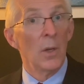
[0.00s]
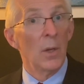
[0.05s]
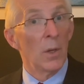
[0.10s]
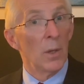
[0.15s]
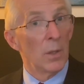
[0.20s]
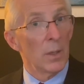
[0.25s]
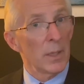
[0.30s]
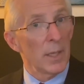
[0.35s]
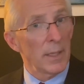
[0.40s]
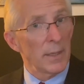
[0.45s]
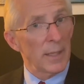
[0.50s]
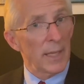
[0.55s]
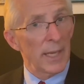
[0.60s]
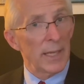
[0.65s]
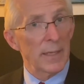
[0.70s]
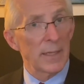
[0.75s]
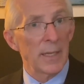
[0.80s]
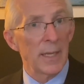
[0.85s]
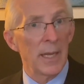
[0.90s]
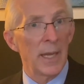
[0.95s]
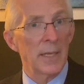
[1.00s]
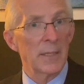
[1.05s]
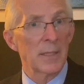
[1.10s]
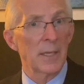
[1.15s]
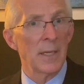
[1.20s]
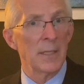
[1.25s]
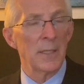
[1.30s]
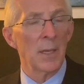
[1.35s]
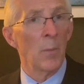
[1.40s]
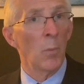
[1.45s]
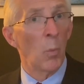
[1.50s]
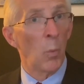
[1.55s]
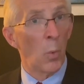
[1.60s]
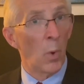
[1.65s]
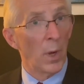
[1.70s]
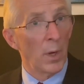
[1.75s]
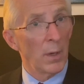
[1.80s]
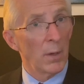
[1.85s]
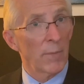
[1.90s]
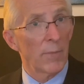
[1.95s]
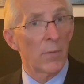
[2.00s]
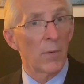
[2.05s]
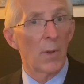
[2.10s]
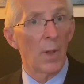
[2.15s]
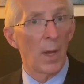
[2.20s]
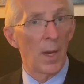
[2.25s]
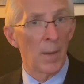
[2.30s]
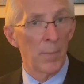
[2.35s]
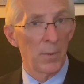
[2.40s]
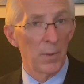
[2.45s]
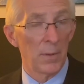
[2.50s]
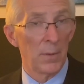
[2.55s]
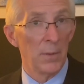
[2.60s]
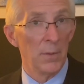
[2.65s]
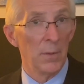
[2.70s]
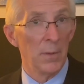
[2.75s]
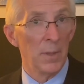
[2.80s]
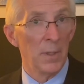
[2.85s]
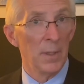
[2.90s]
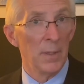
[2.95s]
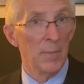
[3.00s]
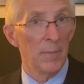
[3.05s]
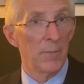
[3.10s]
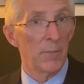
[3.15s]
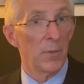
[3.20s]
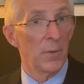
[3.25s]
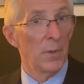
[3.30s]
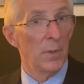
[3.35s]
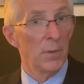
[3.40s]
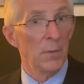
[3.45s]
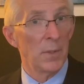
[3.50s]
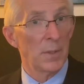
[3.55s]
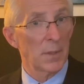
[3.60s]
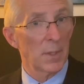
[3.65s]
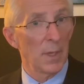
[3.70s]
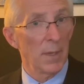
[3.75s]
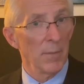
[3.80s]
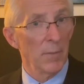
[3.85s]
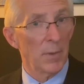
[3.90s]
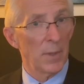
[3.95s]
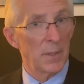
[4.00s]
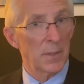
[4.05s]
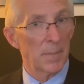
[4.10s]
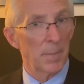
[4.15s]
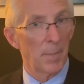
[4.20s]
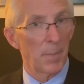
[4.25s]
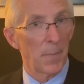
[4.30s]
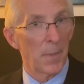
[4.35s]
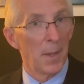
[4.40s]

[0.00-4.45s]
Look at that task as a wonderful opportunity for new discoveries.